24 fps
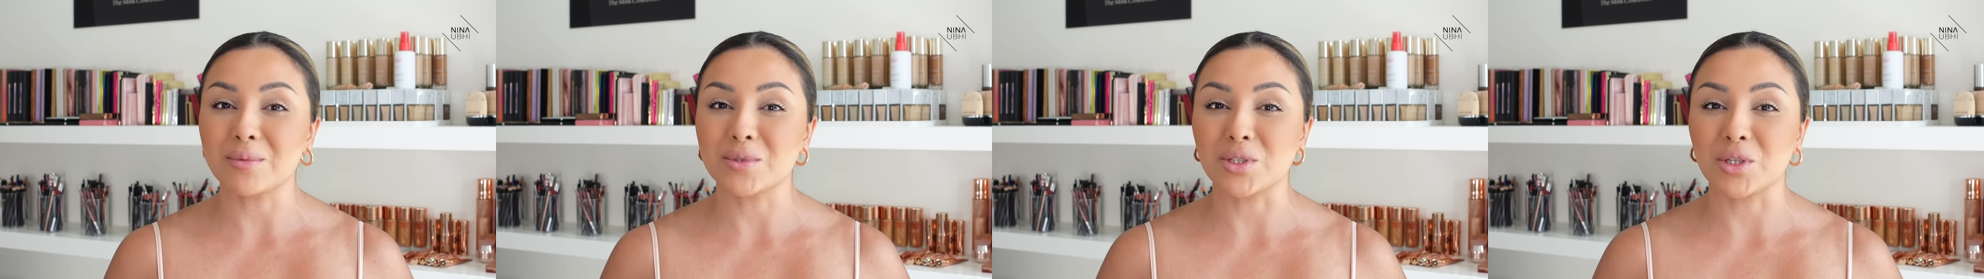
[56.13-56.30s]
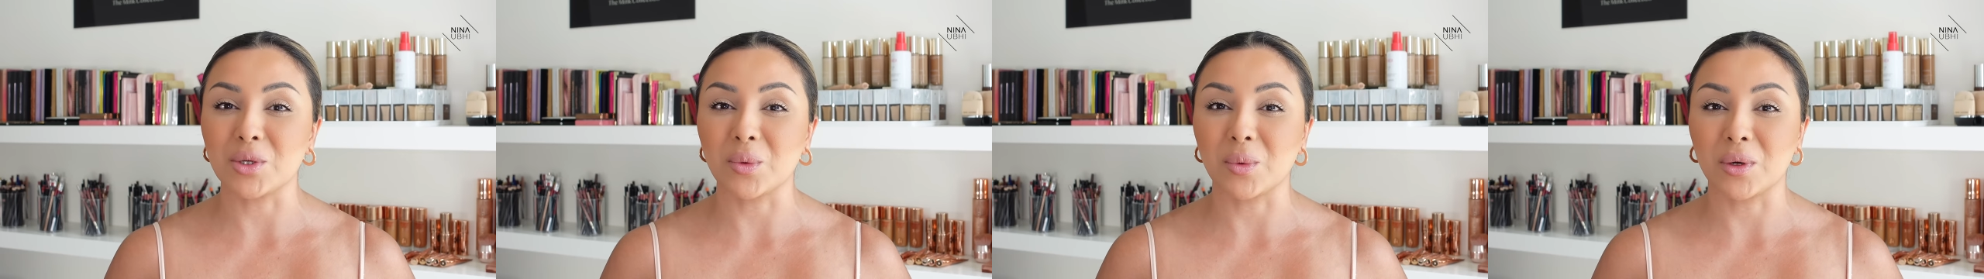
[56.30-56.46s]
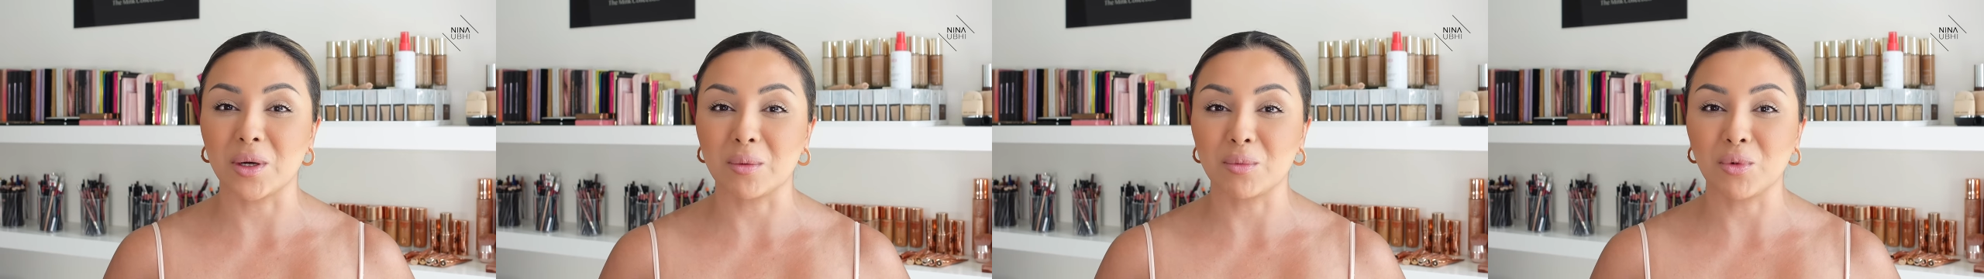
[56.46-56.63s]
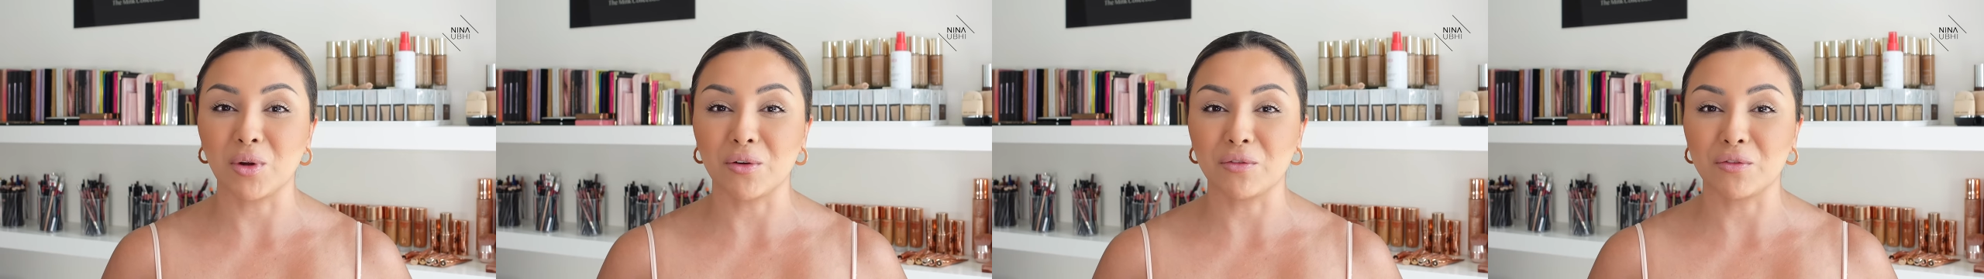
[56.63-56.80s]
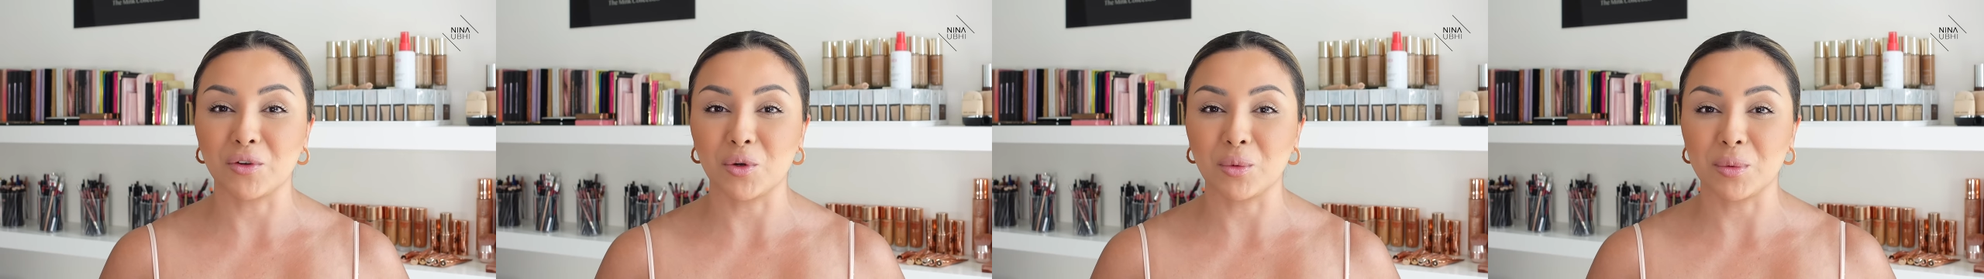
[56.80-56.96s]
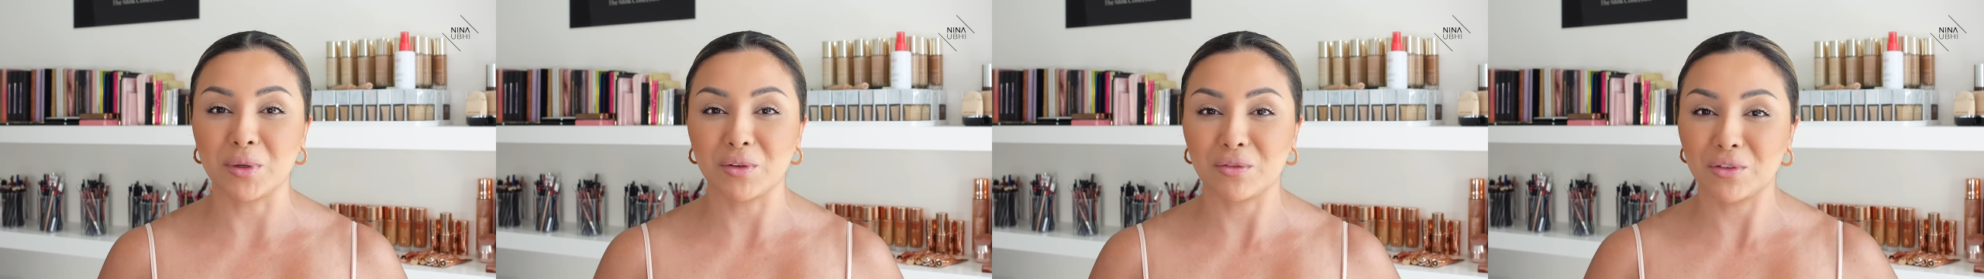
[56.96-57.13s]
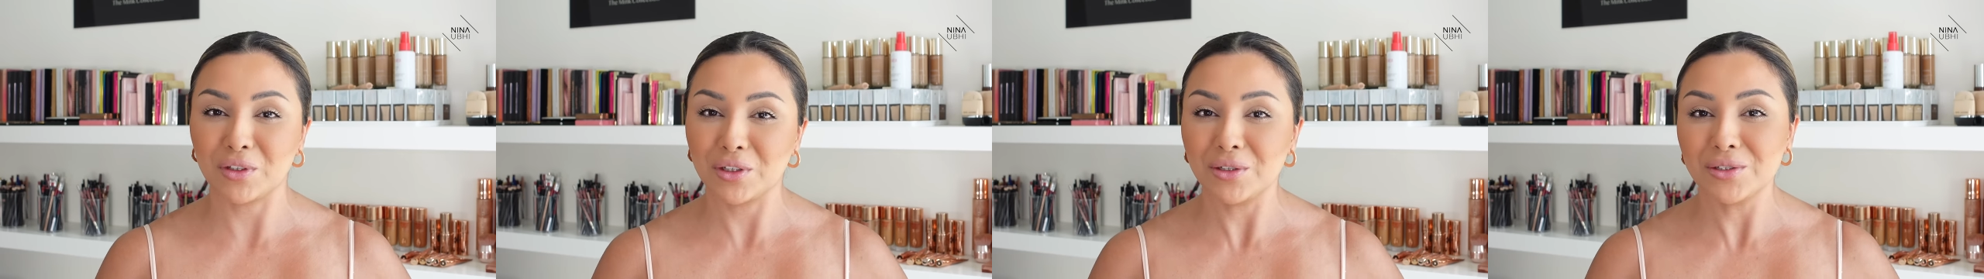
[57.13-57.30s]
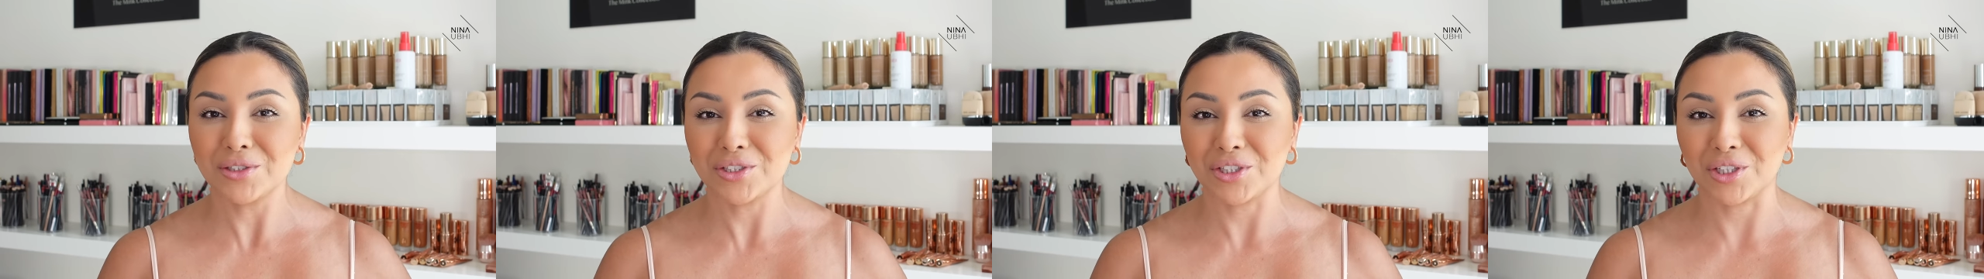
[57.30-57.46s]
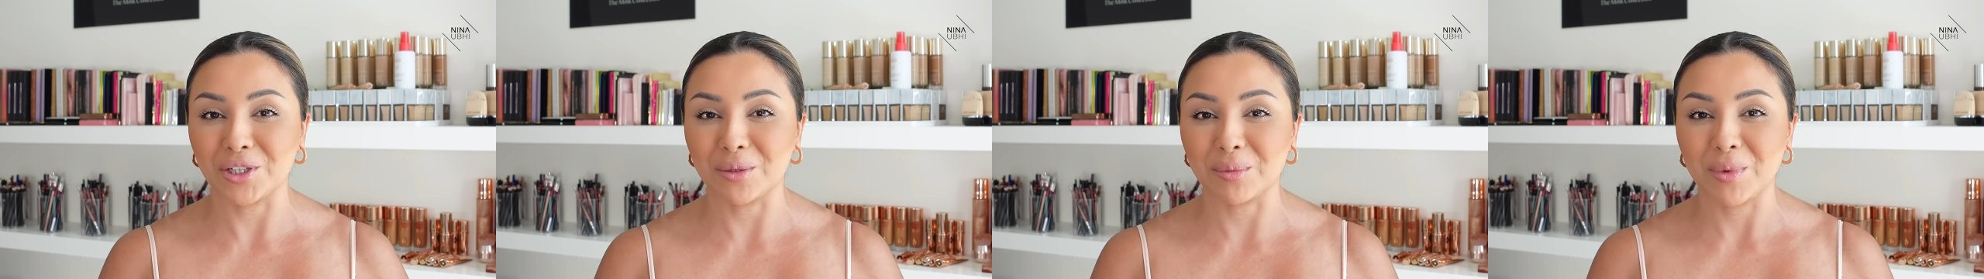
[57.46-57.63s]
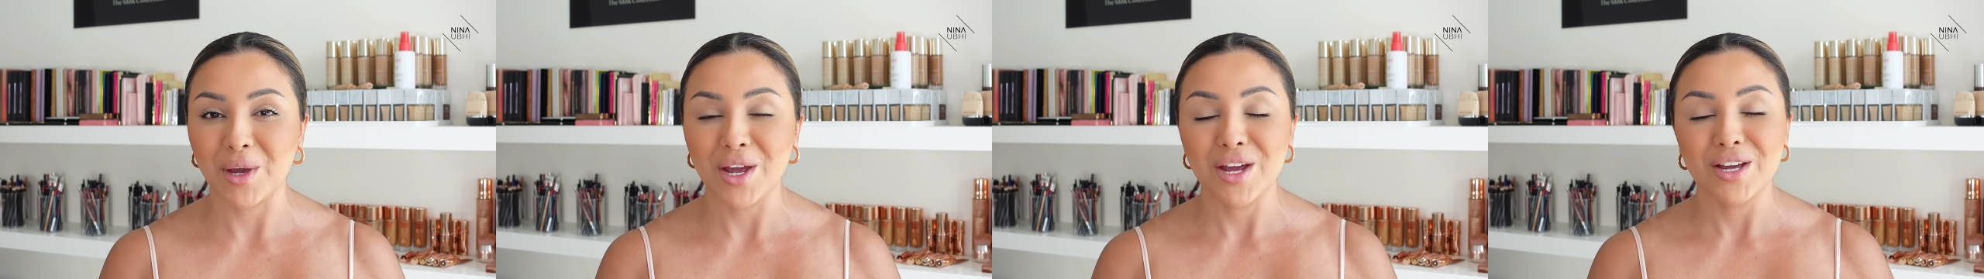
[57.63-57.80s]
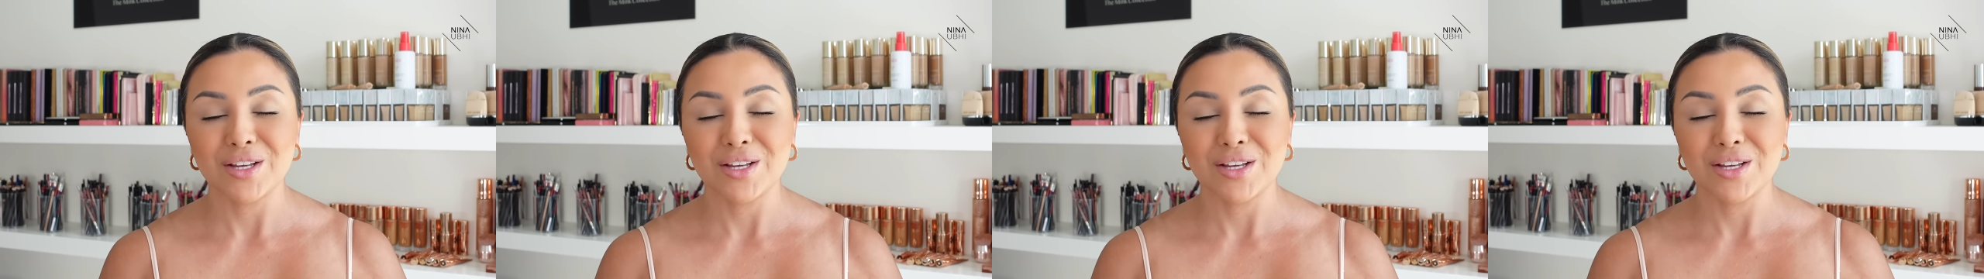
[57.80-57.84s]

up to when I'm not filming for YouTube.